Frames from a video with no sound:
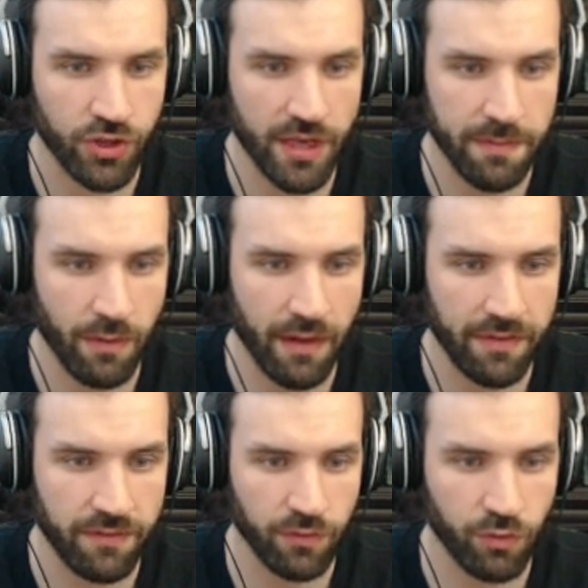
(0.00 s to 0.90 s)
ship with
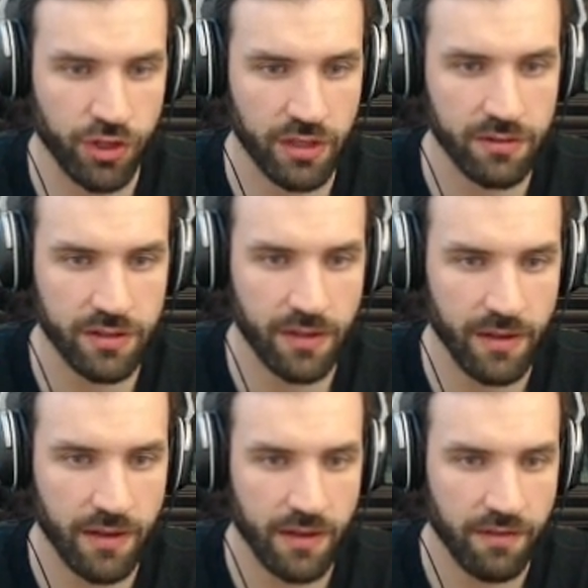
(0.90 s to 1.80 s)
full shields
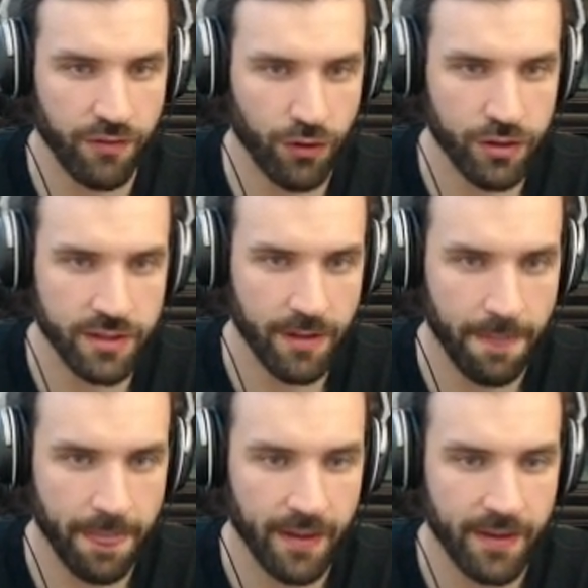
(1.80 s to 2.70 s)
first
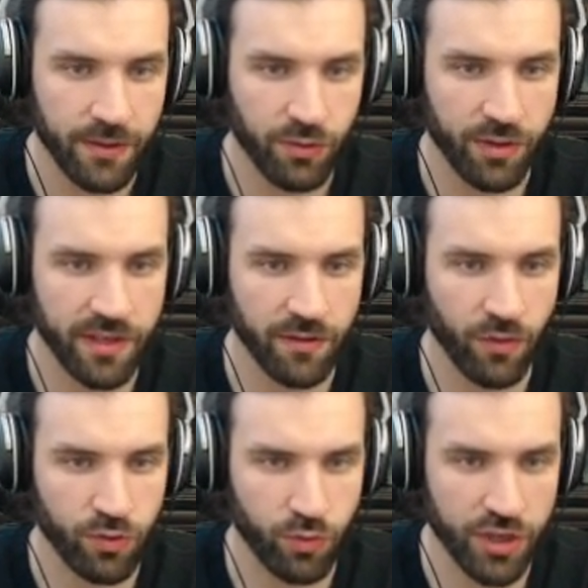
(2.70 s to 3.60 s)
to kill
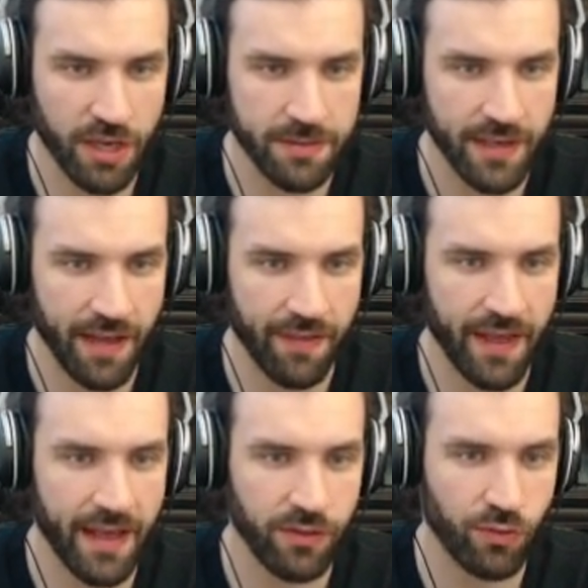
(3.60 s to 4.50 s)
those 2 ships and
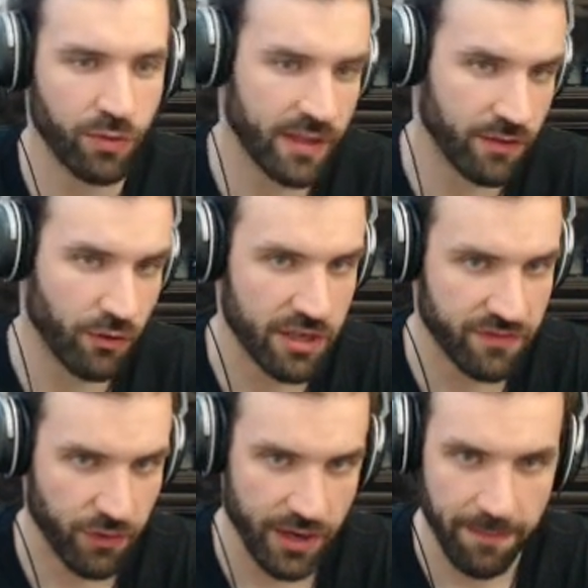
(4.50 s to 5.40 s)
then to kill the rest
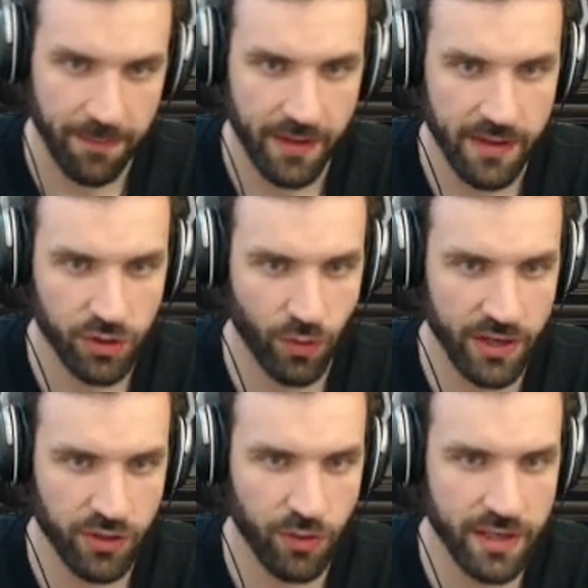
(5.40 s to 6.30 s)
3. So I
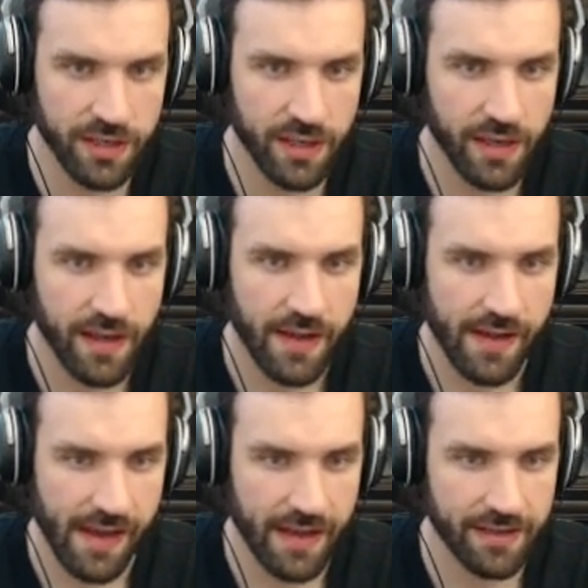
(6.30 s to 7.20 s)
do it,
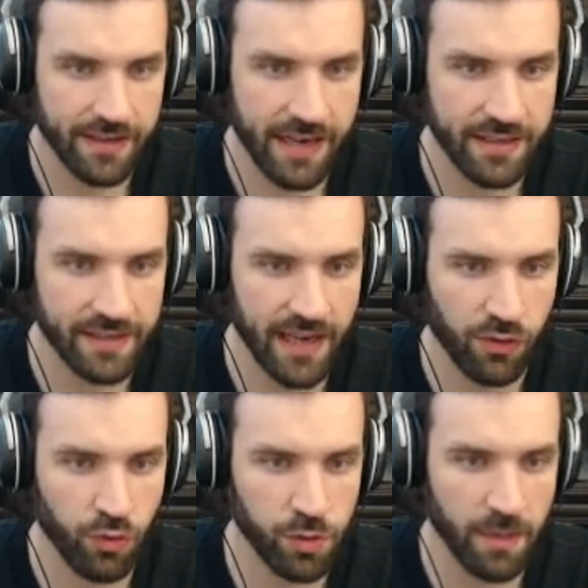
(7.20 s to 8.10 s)
and I decide
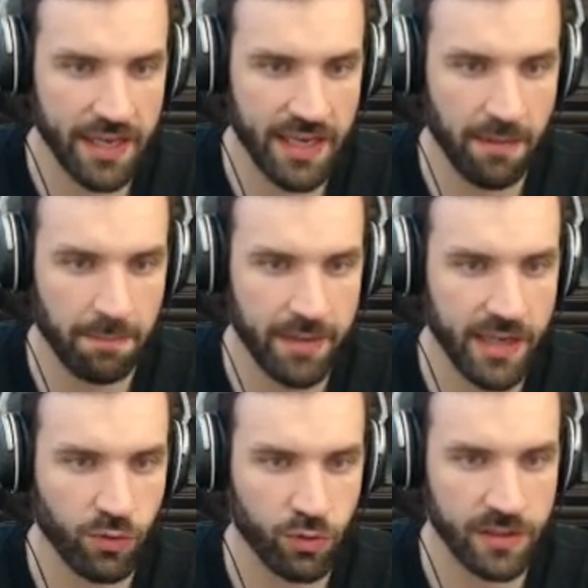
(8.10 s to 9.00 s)
to use my
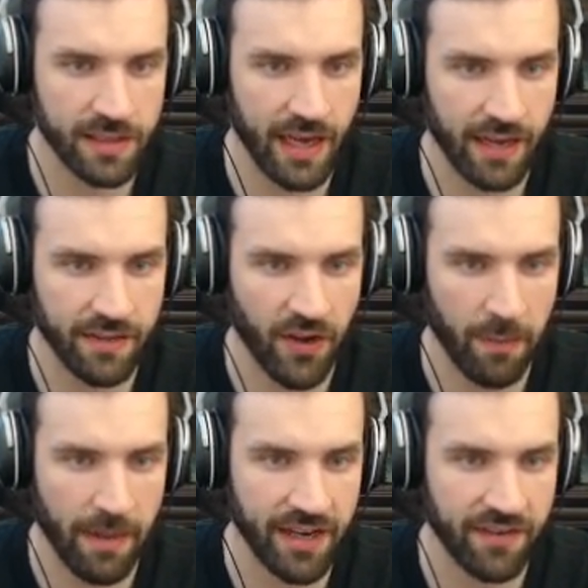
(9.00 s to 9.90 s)
EMP to stun the
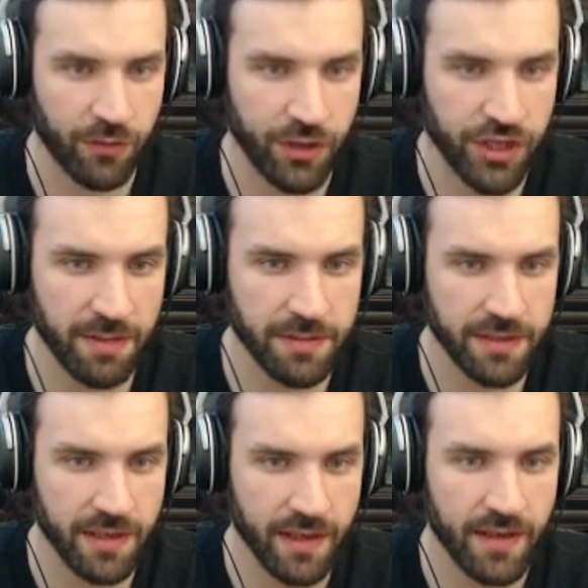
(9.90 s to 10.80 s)
remaining 3
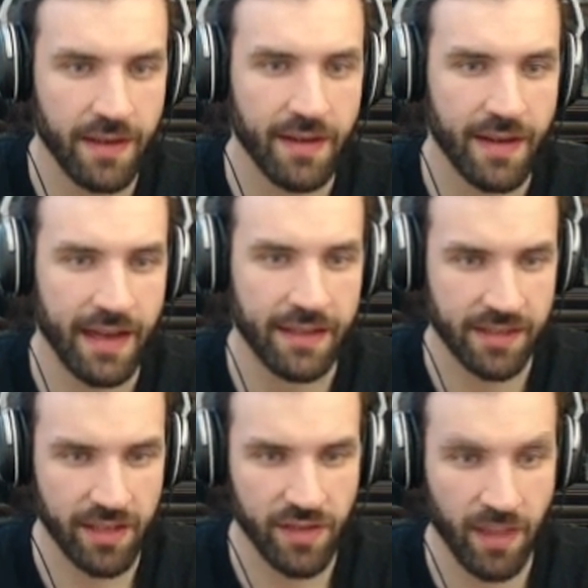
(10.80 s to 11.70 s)
ships and
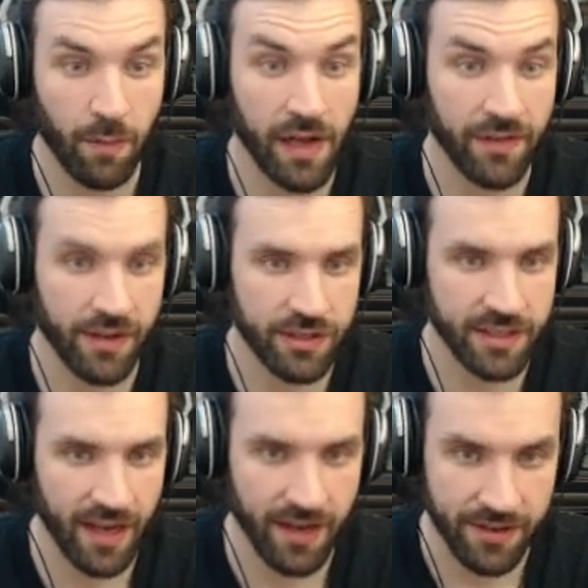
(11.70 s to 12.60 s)
kill them while they're
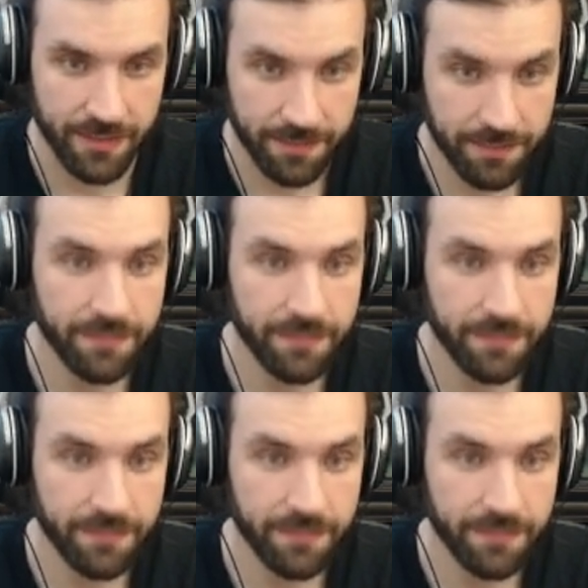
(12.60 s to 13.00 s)
stunned.